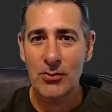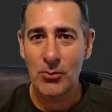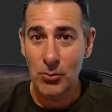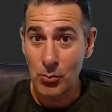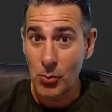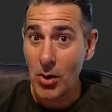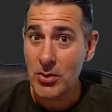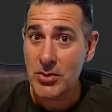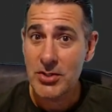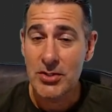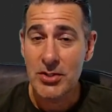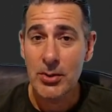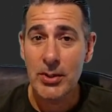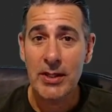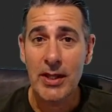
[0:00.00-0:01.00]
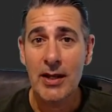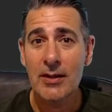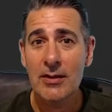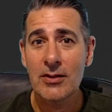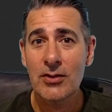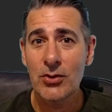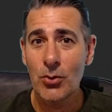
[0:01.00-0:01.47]
Whilst you're doing
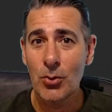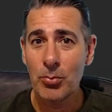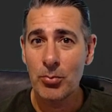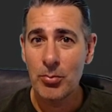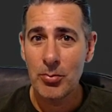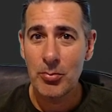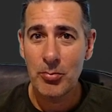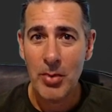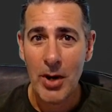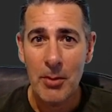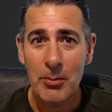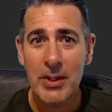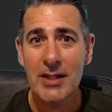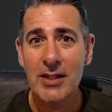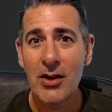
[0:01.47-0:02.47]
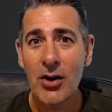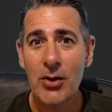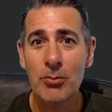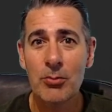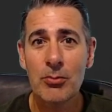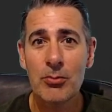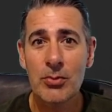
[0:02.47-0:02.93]
that, you're pumping
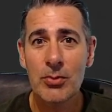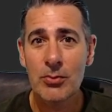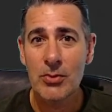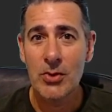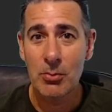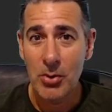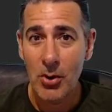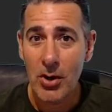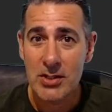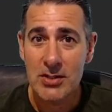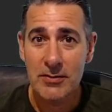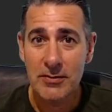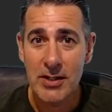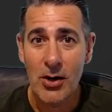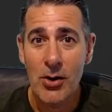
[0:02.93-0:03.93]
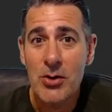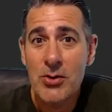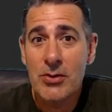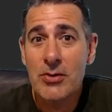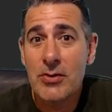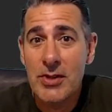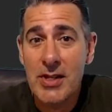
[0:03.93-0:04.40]
the price of the
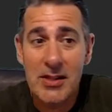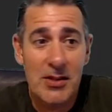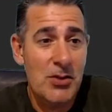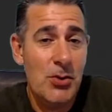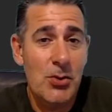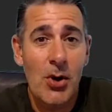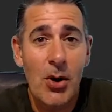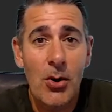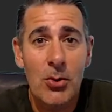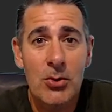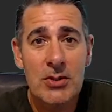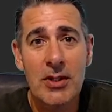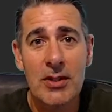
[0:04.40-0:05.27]
own thing that you hold.